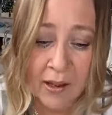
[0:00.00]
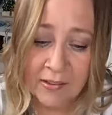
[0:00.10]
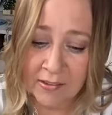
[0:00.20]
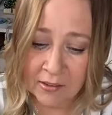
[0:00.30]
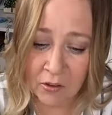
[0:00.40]

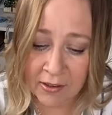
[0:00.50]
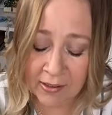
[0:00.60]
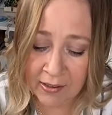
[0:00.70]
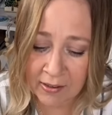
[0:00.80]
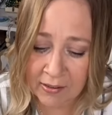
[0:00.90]
Still,
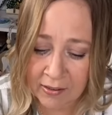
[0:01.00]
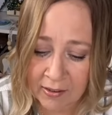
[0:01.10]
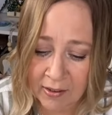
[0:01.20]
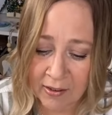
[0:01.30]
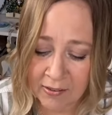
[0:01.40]

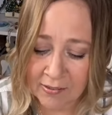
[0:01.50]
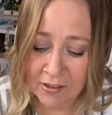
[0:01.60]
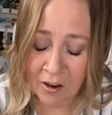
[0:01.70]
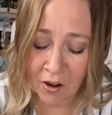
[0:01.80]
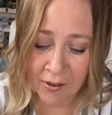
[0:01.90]
again, is
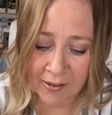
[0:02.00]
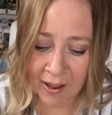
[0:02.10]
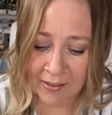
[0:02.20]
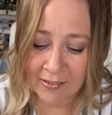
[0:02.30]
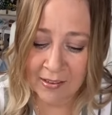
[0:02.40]
not
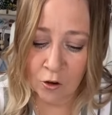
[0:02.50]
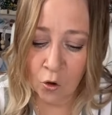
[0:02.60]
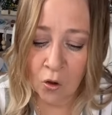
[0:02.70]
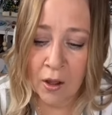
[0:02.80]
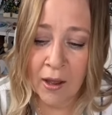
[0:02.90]

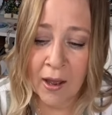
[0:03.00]
ideal.